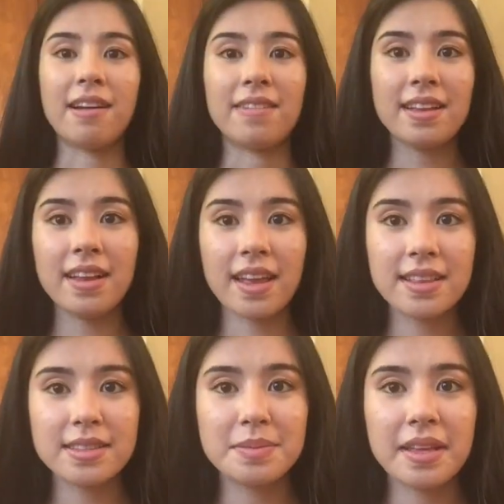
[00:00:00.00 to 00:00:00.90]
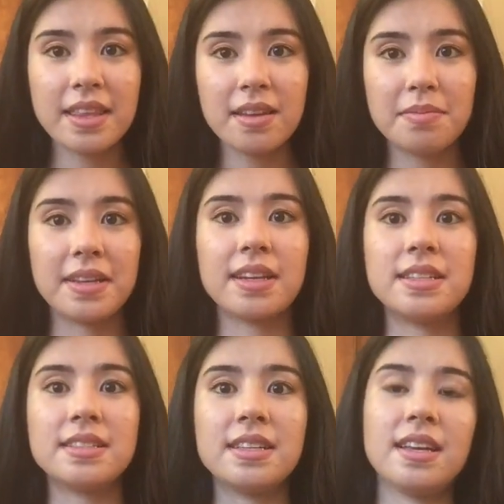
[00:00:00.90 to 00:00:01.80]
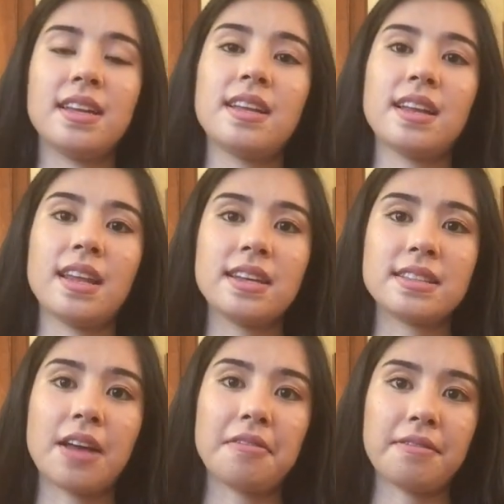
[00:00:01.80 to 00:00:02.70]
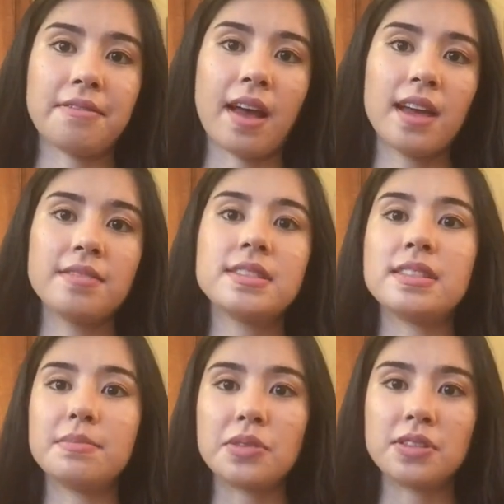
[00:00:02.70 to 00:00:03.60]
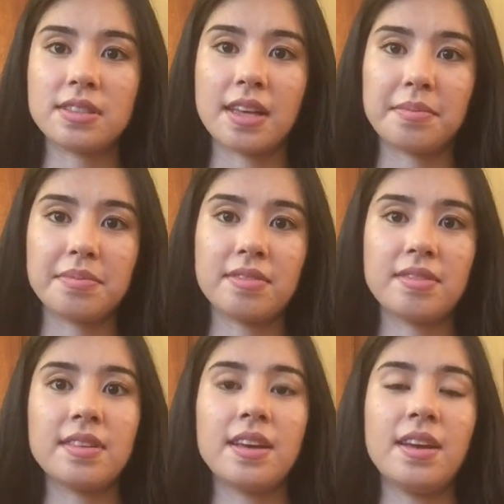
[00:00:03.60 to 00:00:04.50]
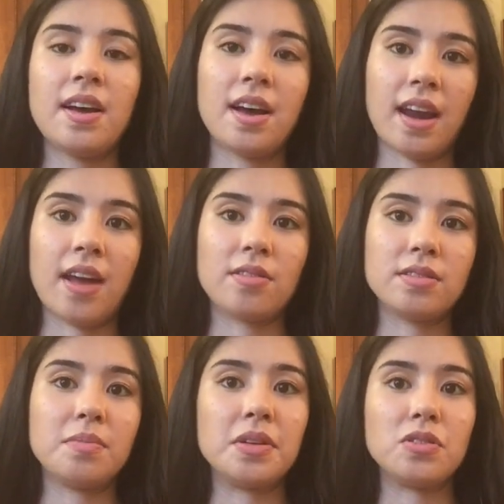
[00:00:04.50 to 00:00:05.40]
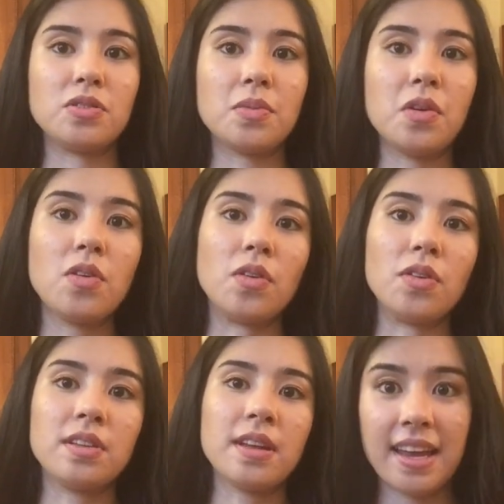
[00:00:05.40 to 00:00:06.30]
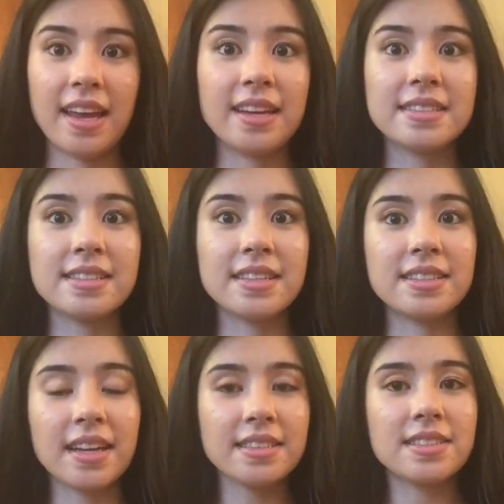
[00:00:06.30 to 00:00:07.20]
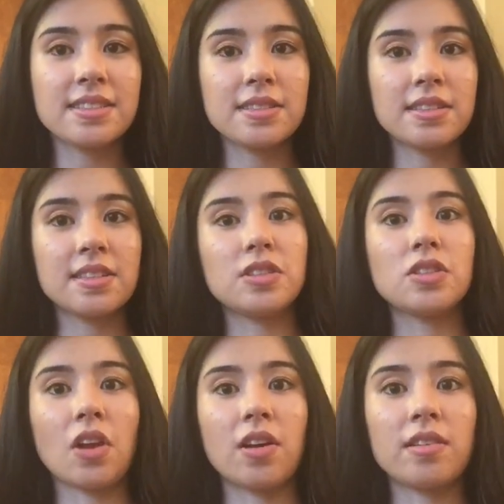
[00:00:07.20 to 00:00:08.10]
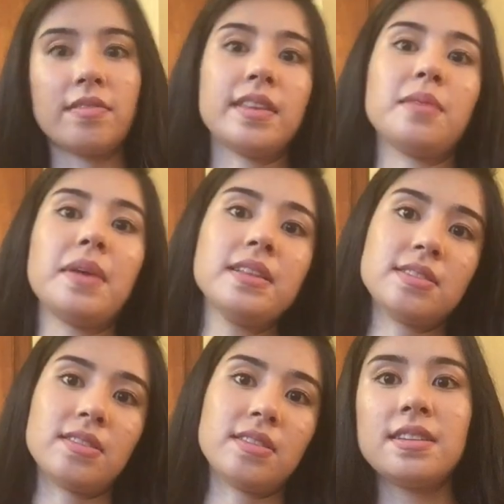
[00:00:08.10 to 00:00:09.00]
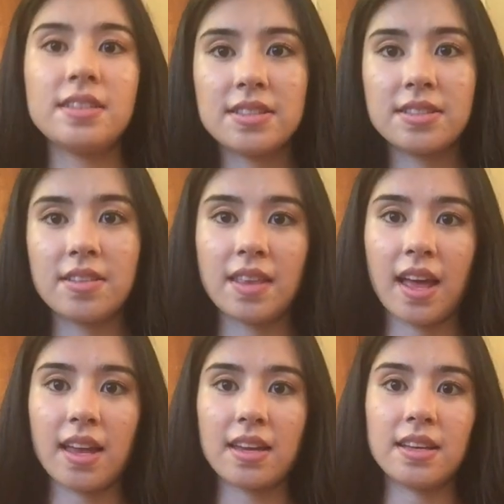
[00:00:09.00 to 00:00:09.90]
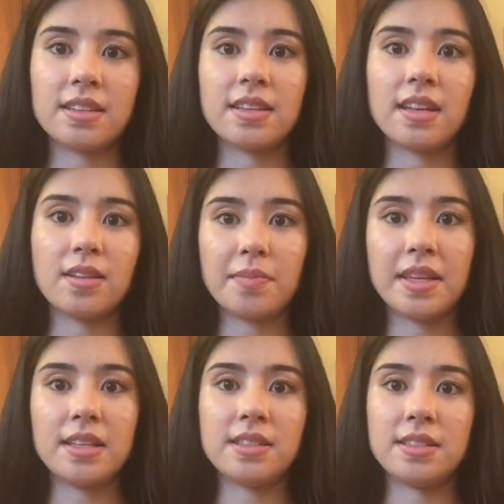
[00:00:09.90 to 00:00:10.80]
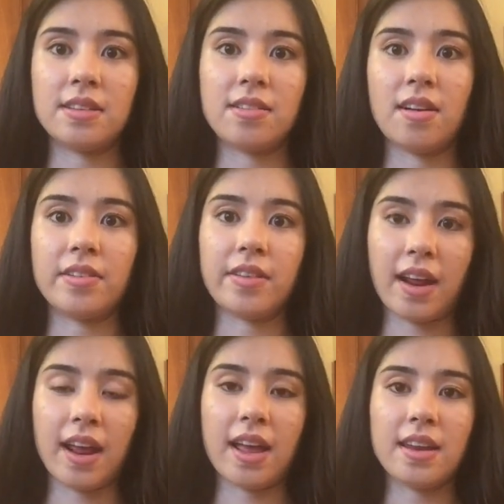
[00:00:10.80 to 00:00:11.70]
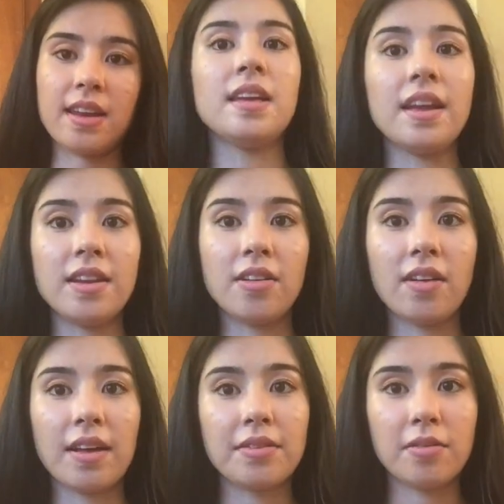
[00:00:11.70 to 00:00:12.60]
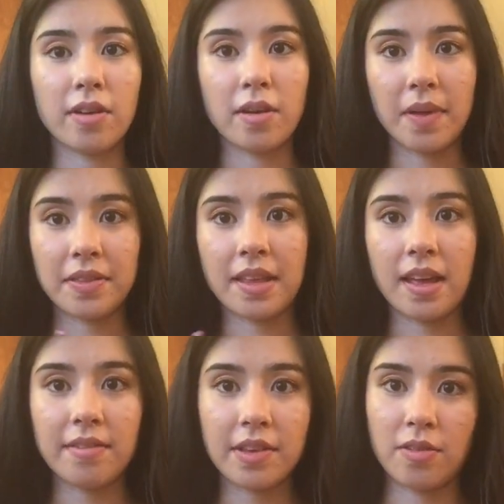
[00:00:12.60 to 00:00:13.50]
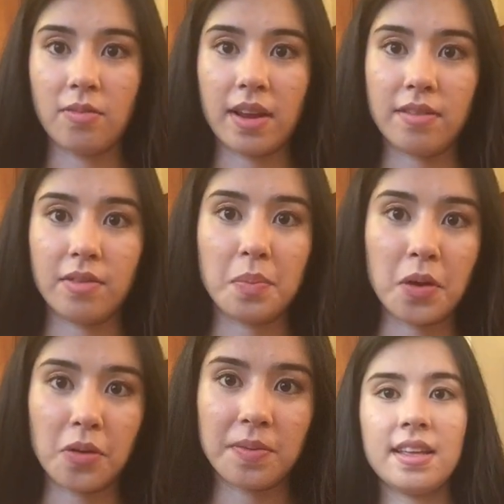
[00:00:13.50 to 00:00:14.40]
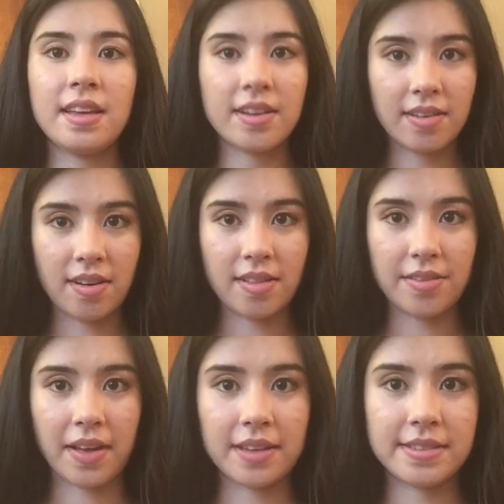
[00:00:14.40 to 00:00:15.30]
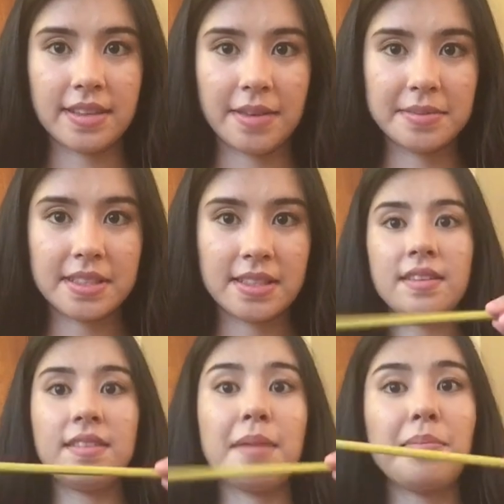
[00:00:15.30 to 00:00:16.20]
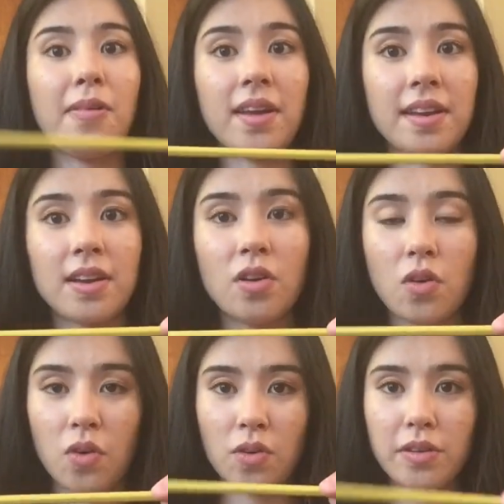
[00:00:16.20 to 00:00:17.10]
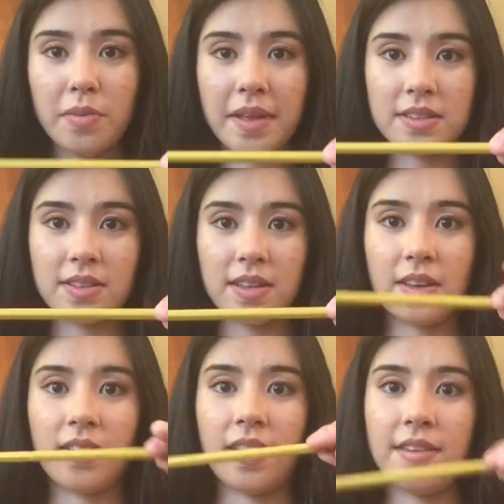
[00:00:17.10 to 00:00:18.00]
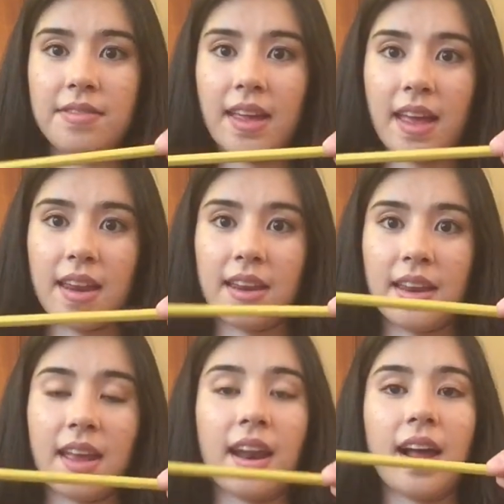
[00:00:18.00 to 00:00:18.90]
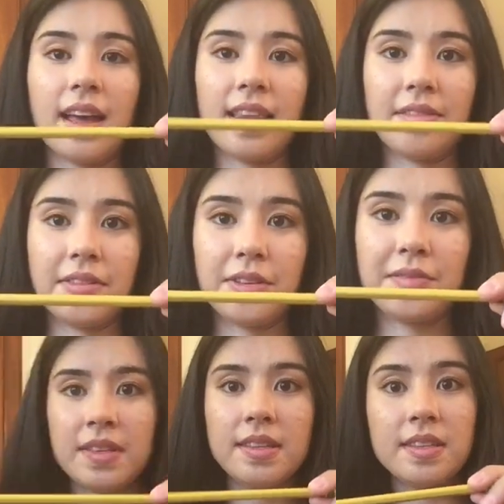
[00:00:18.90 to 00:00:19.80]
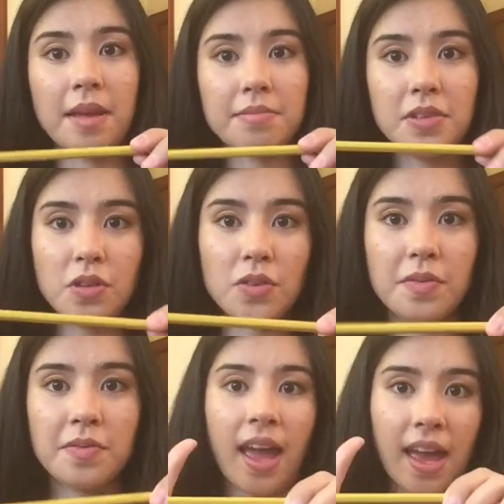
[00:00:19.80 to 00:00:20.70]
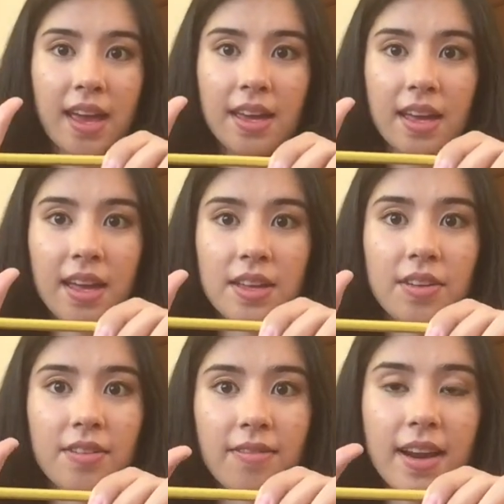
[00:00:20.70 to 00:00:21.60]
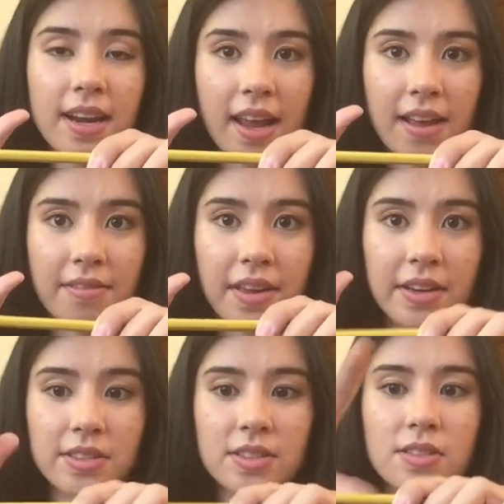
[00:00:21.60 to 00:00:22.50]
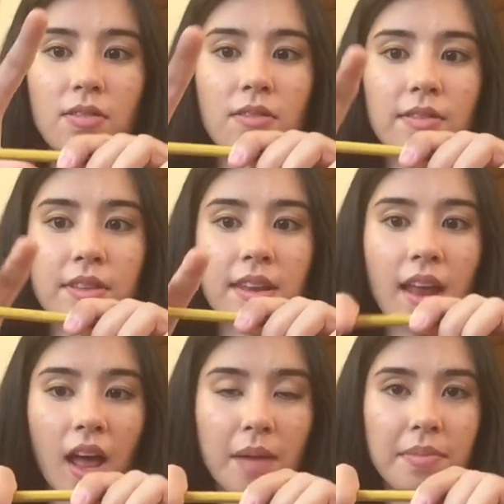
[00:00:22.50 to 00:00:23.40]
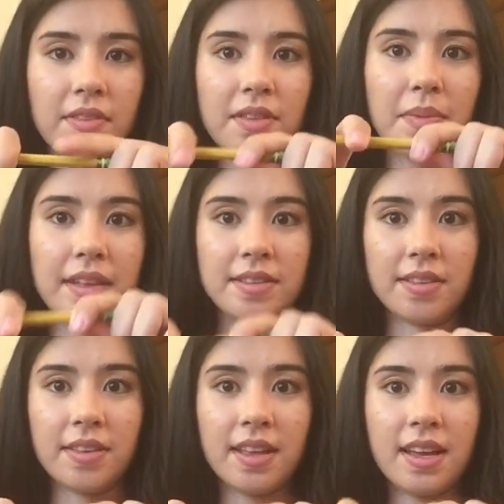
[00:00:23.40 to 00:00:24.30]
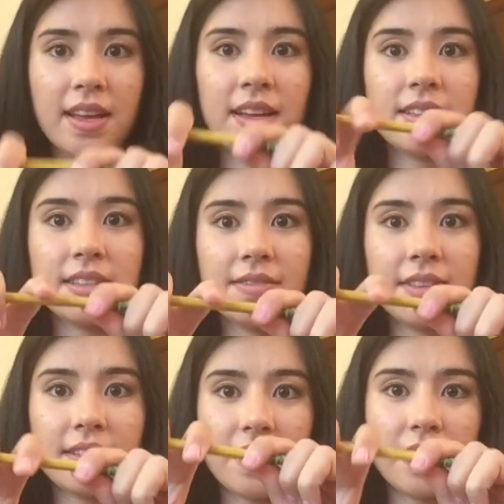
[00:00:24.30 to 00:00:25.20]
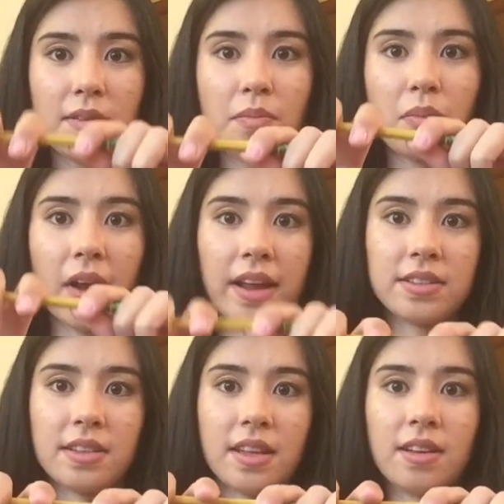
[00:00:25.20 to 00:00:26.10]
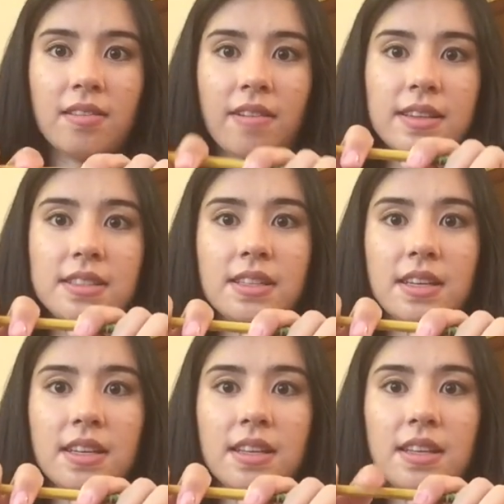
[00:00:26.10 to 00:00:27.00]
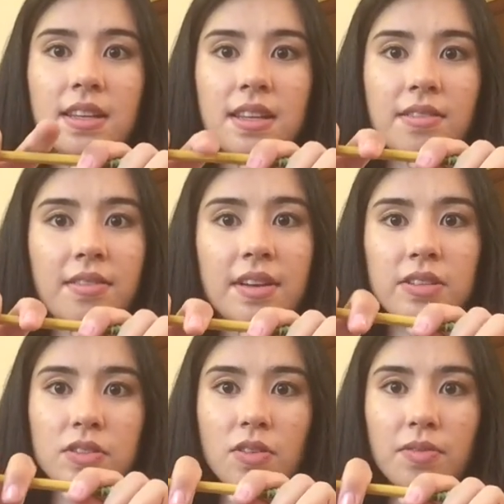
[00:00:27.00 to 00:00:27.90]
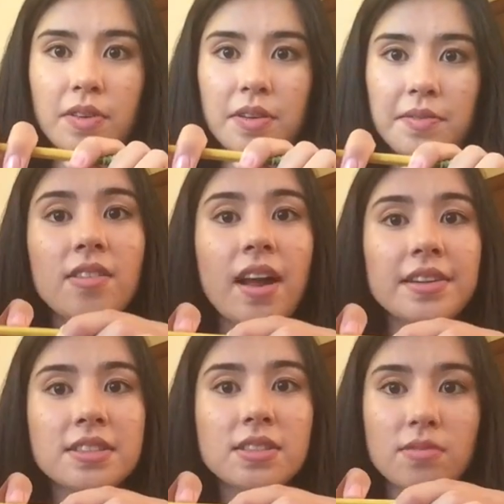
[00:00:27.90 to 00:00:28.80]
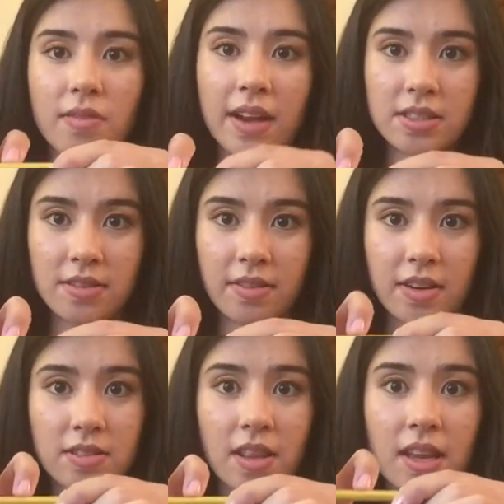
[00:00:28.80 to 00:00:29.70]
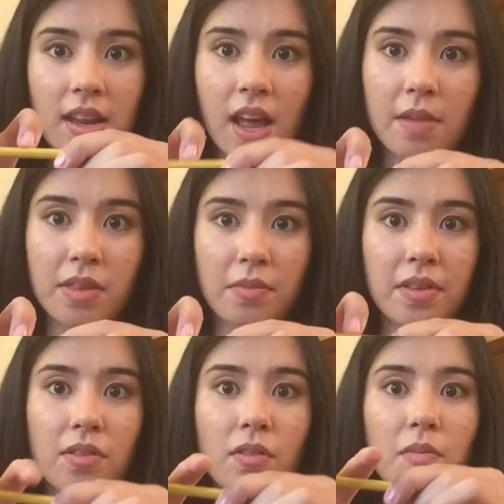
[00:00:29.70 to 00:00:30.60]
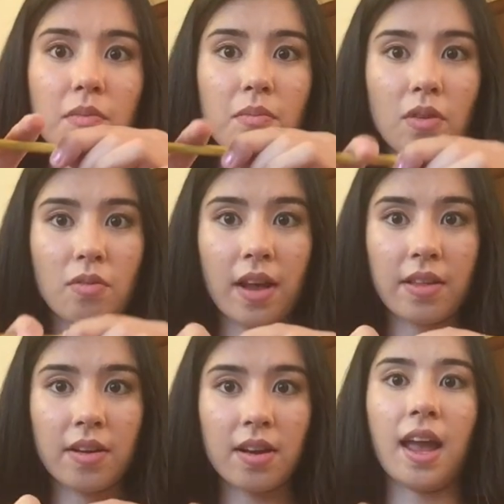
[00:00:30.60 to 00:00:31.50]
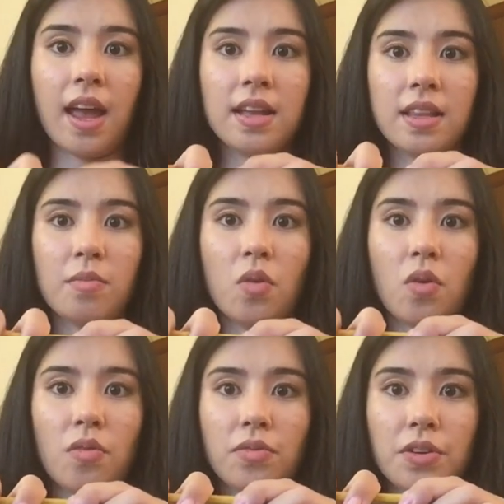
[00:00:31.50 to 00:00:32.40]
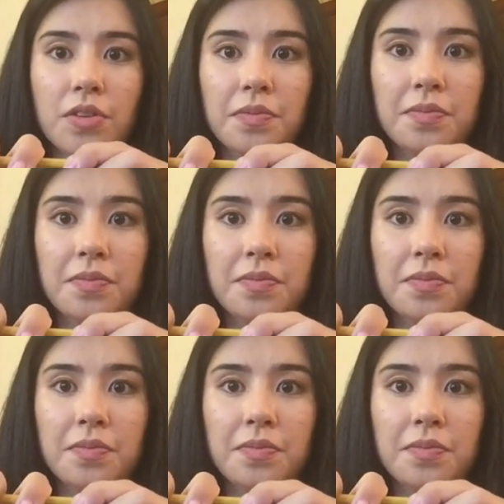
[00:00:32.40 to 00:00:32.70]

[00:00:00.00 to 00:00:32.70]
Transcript: I really like this method because it lays out 5 simple steps on how to build your bow hold, and it suggests to start with a pencil just so that it's a little bit easier on your hand and you don't have to worry about the heavier weight of the bow. Here are the 5 steps. Step 1, hold your pencil in your left hand at eye level. Step 2, hang your right hand fingers over the top of the pencil as if it's a little branch that you're resting the fingers over. Do not just rest your fingers on the top of the pencil, but rather hang them over.